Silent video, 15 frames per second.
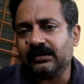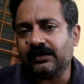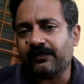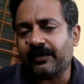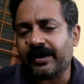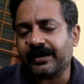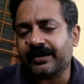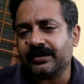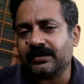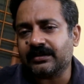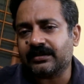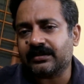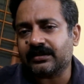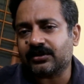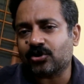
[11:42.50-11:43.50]
the
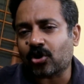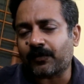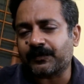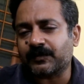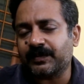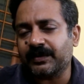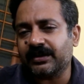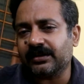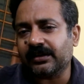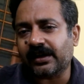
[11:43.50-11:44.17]
vehicle's top speed in